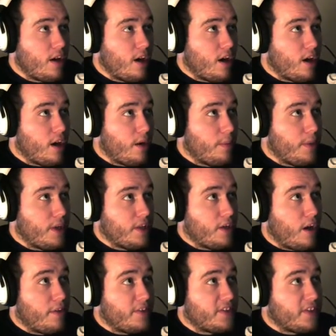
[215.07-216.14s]
And
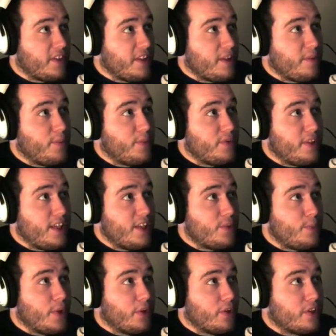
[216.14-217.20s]
obviously these
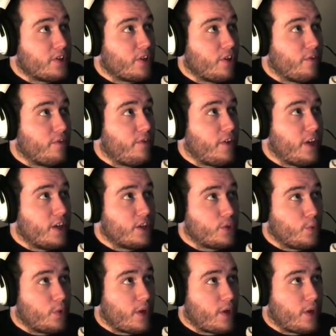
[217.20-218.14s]
buildings aren't finished.